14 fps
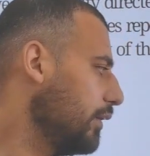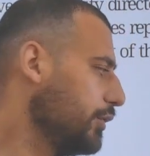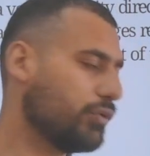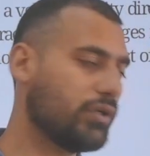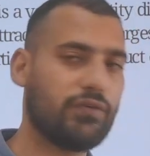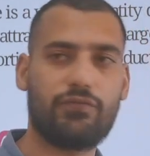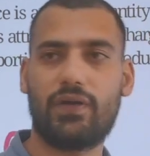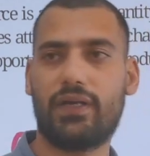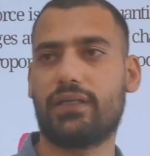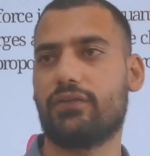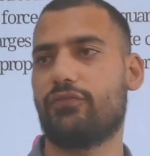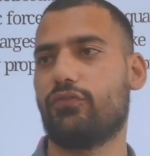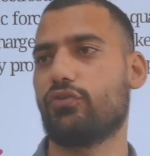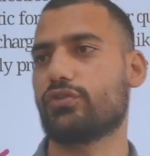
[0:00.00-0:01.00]
You can find the
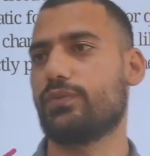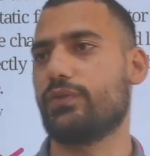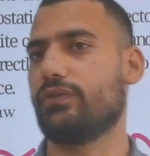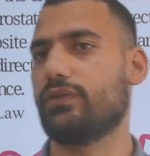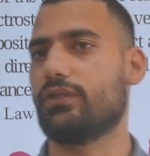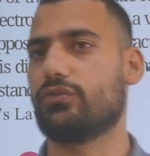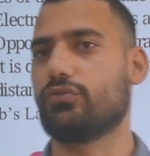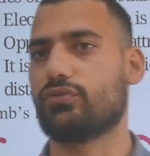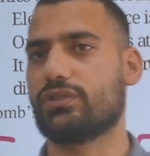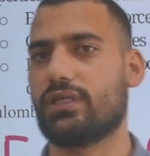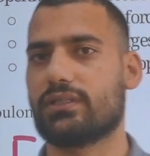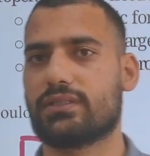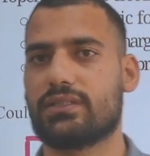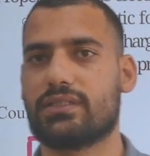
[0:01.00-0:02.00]
force between the two
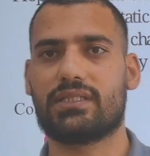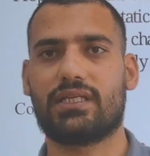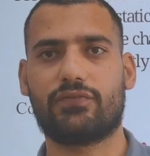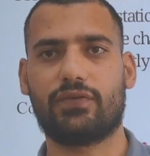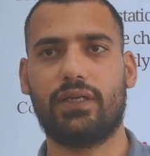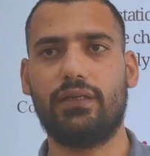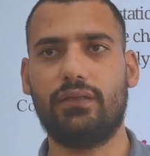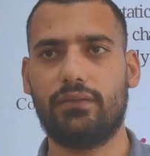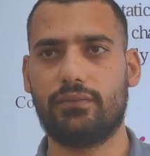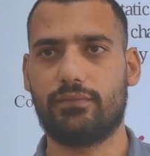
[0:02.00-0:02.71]
charges. Is fine?